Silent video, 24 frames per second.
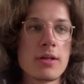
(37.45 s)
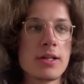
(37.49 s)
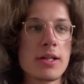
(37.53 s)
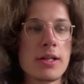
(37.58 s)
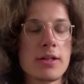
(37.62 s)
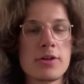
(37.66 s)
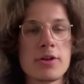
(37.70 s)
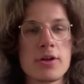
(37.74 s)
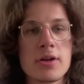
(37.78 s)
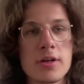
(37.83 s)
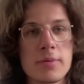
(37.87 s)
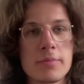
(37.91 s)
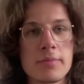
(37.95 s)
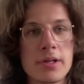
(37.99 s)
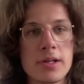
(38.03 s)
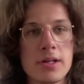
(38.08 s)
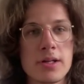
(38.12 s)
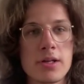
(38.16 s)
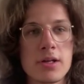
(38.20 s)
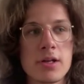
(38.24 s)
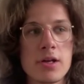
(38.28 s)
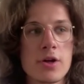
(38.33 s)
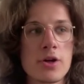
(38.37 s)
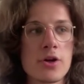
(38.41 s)

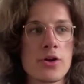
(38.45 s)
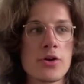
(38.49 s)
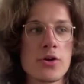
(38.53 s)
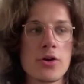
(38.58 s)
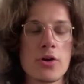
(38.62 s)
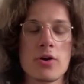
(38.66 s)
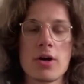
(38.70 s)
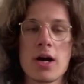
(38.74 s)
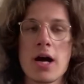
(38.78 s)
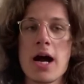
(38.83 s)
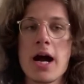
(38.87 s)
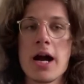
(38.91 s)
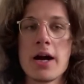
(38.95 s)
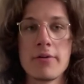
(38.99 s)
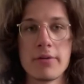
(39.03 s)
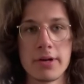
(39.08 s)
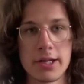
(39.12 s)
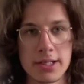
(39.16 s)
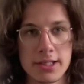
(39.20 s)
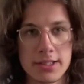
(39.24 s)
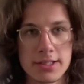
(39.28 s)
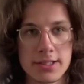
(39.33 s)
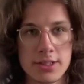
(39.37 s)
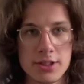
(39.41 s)
determine your
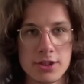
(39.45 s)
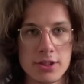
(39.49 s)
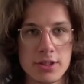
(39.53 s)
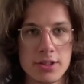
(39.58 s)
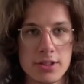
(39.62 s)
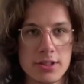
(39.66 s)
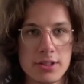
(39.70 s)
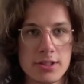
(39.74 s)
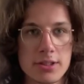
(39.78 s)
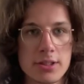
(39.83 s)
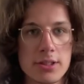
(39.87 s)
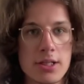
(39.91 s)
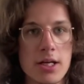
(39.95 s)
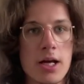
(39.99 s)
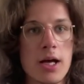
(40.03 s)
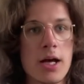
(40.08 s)
hiring decisions.